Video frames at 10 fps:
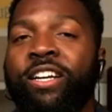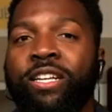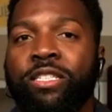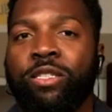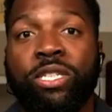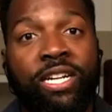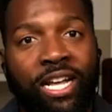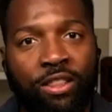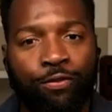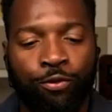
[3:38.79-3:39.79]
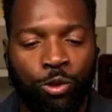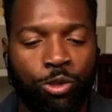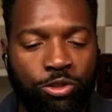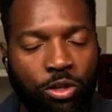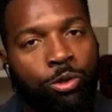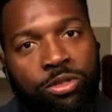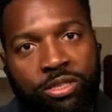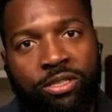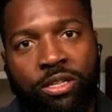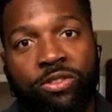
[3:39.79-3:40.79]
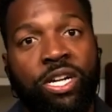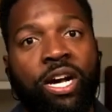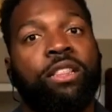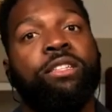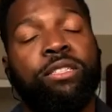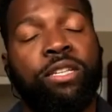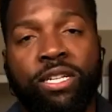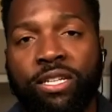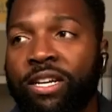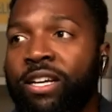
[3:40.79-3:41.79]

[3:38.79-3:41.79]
So she got the full dose of Chocolate City,